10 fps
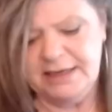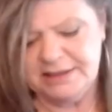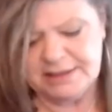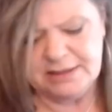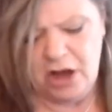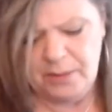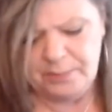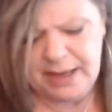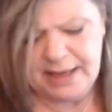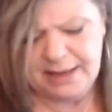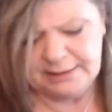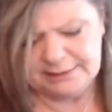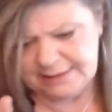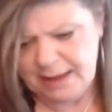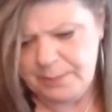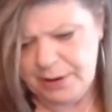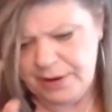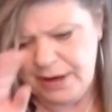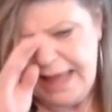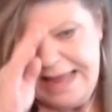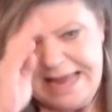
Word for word: it's not being stubborn.